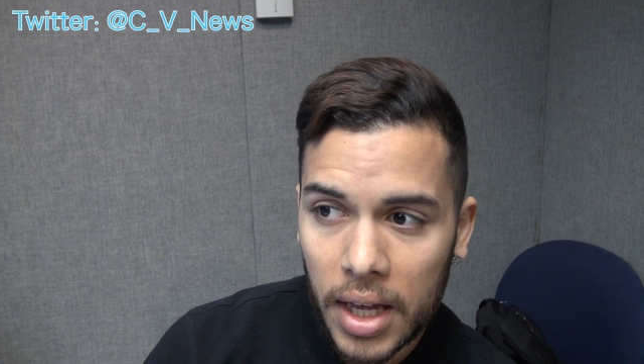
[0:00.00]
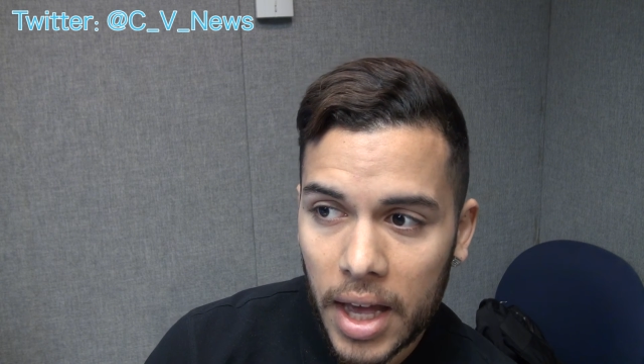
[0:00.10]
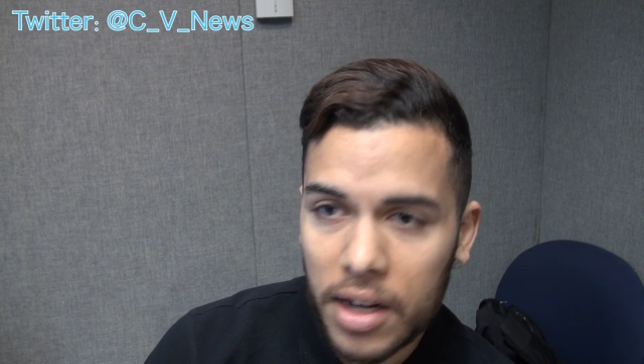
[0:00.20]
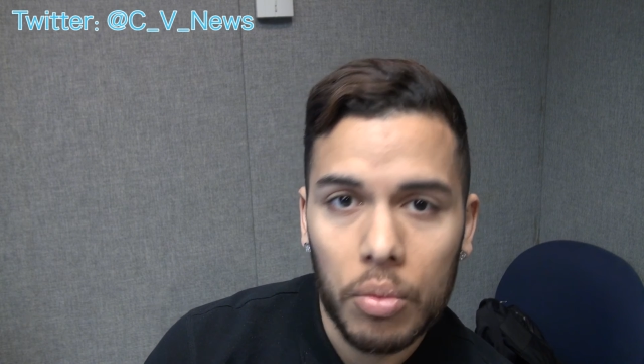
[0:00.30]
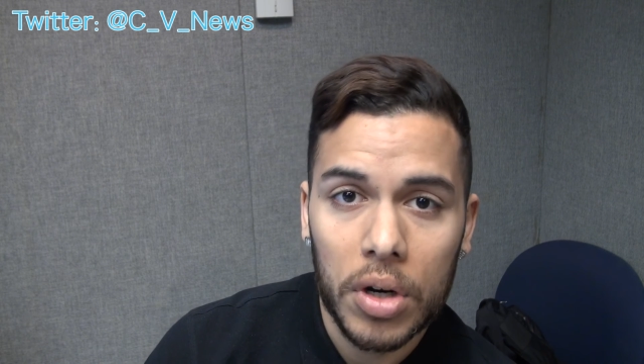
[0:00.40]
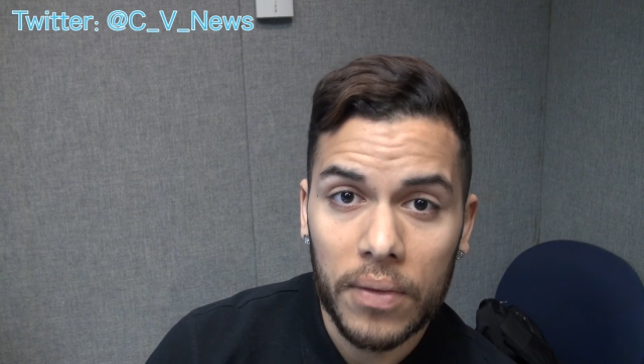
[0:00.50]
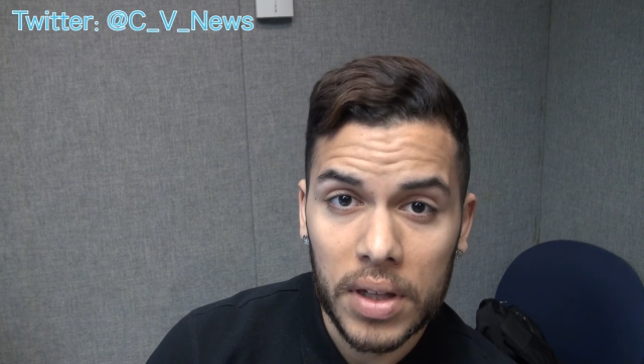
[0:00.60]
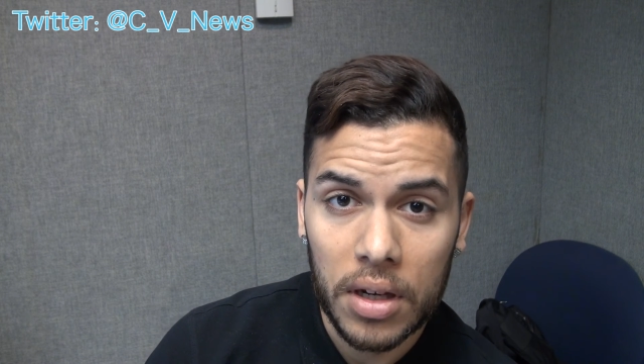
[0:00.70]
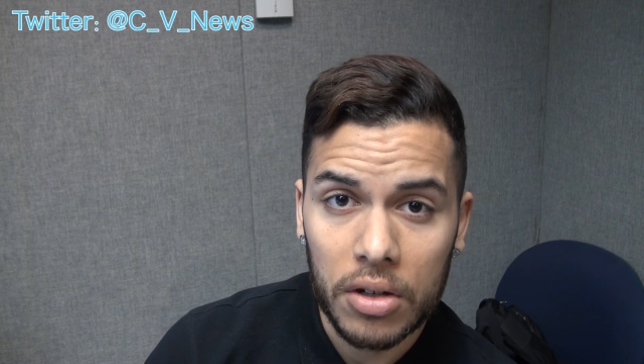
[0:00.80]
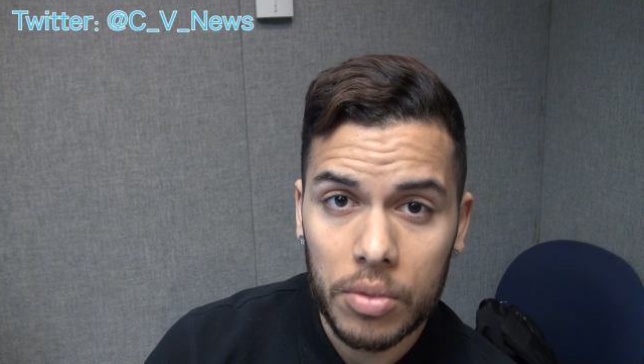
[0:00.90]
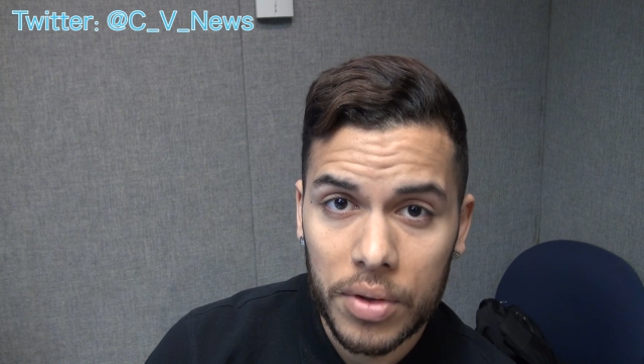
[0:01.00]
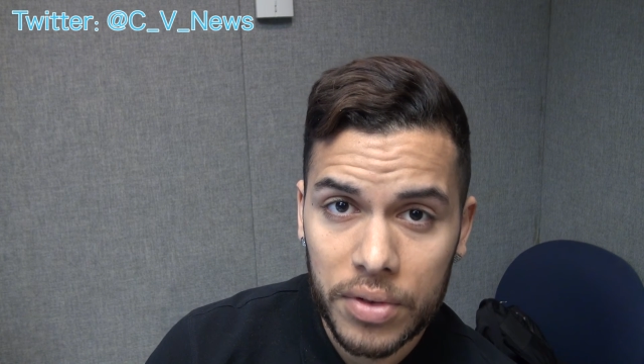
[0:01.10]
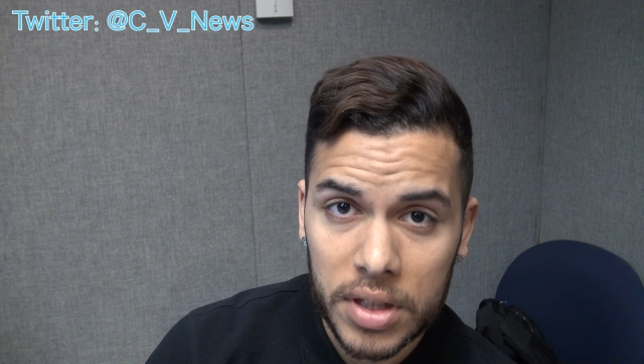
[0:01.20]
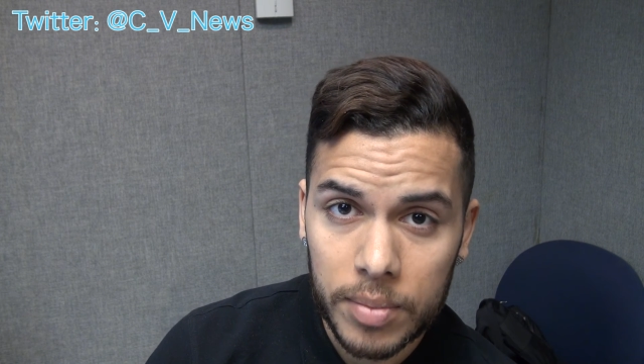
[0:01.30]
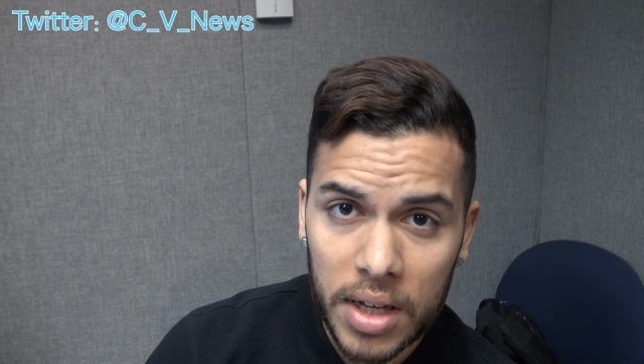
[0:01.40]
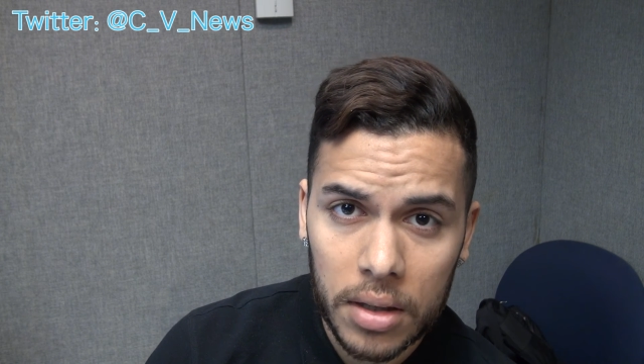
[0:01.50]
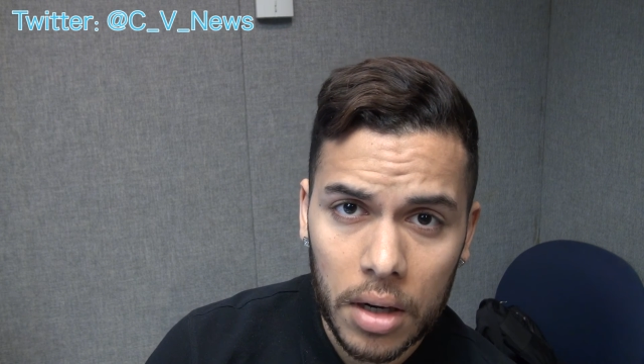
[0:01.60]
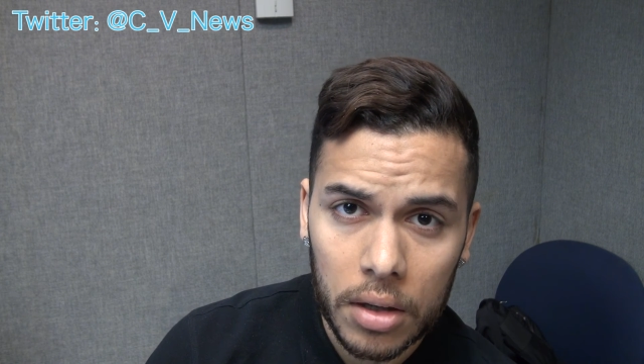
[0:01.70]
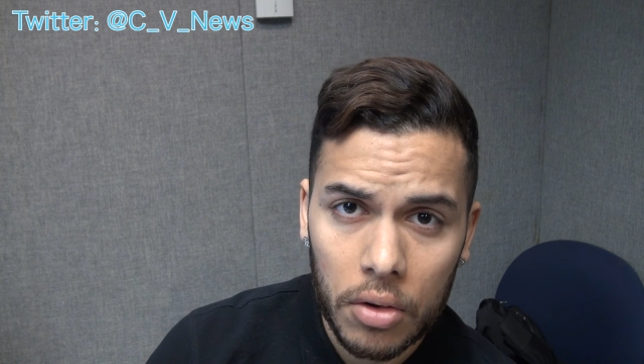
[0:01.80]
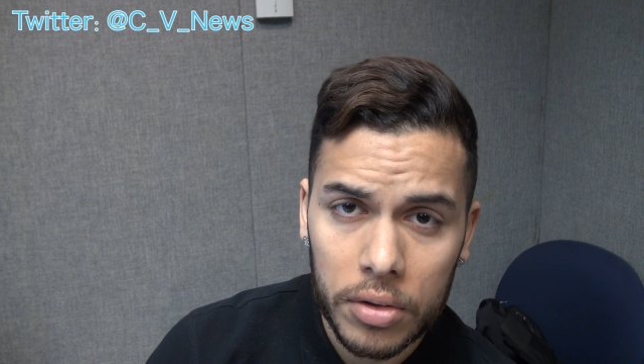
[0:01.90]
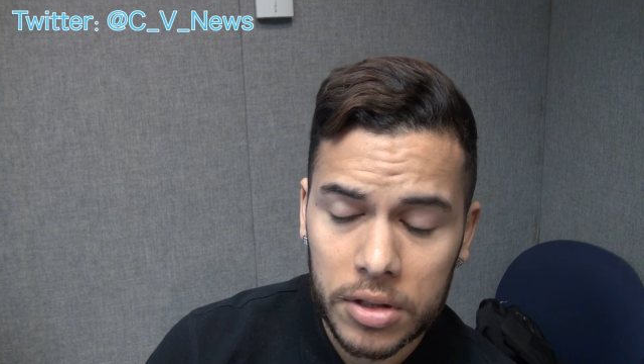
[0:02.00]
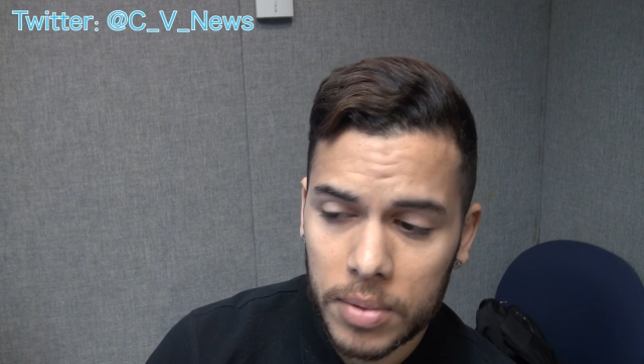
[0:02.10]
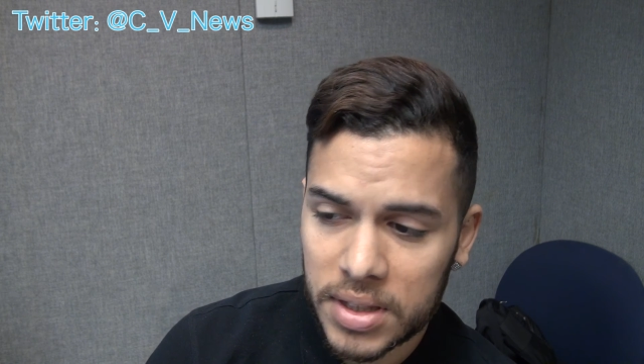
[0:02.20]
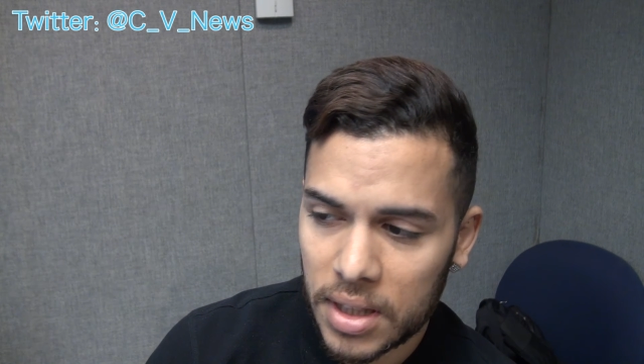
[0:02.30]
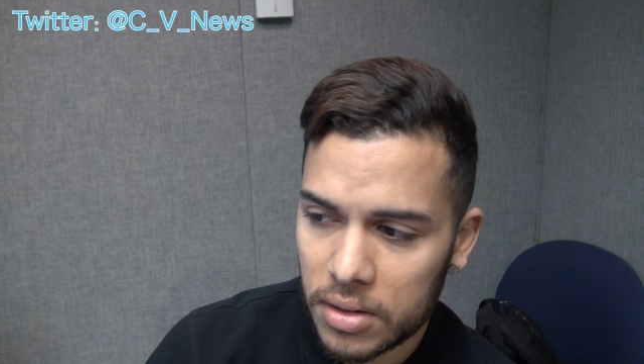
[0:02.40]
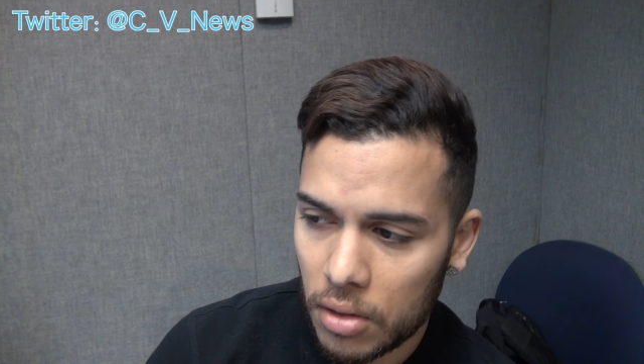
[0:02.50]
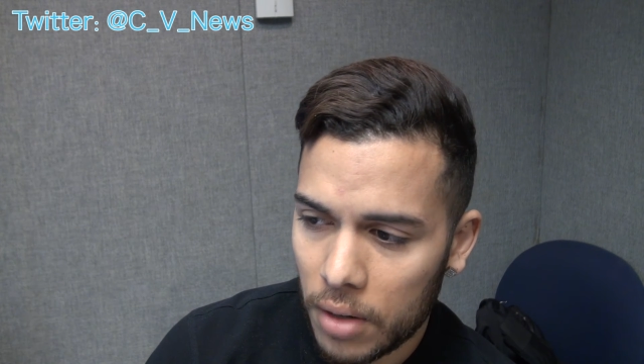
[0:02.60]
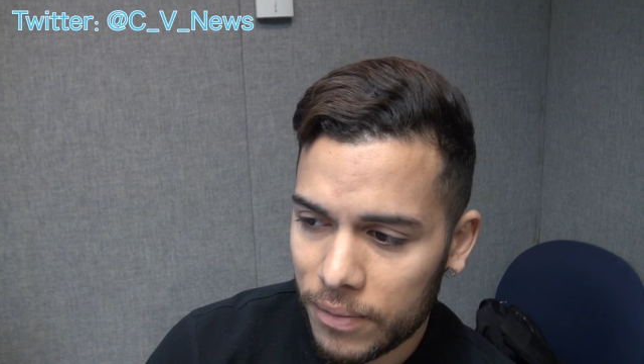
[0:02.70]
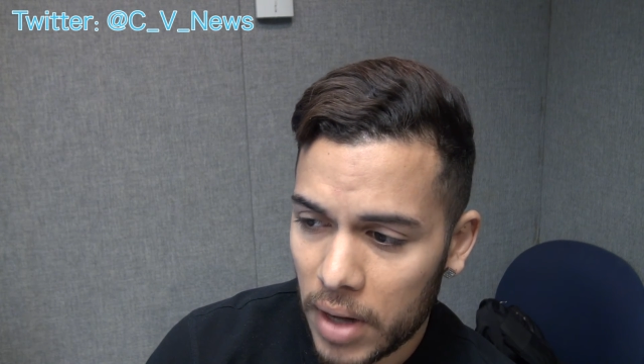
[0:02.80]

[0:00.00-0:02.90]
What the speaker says: any one of Atletico Madrid's men are going to be sent off.